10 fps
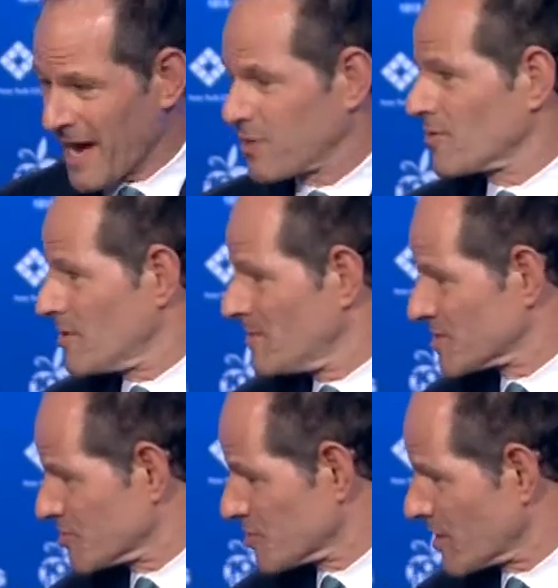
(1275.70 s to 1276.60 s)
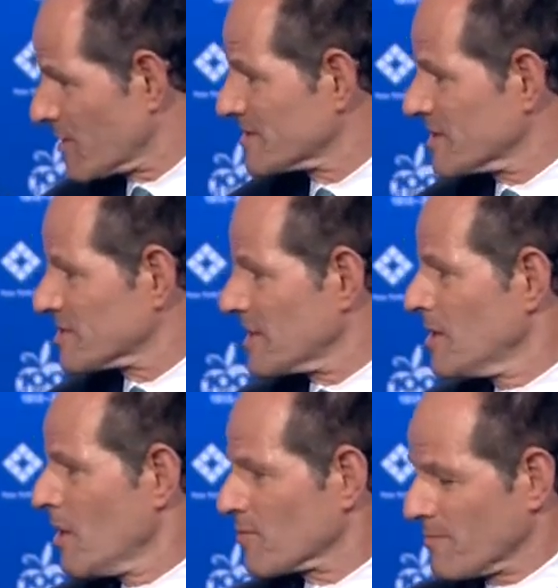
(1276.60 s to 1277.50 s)
accurate, though, Mr. Stringer. As I
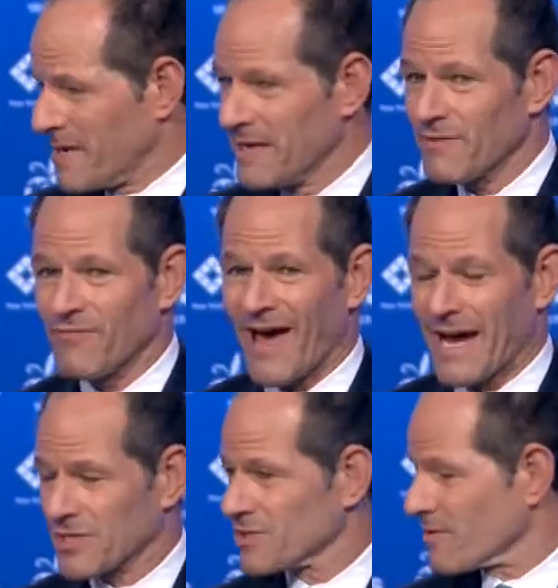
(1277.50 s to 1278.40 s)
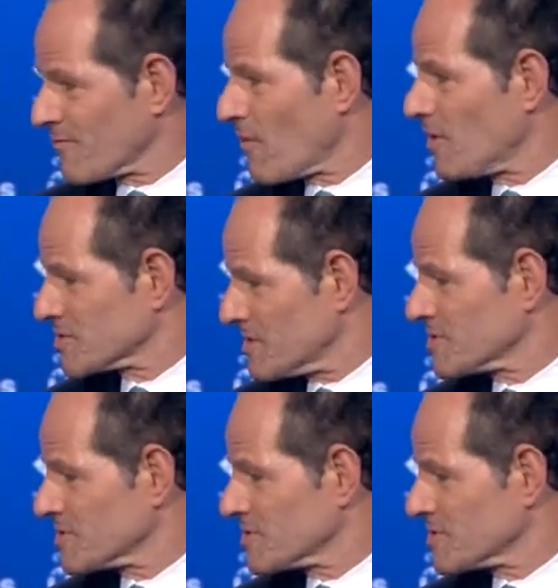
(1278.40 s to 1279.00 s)
said, repeating facts that are false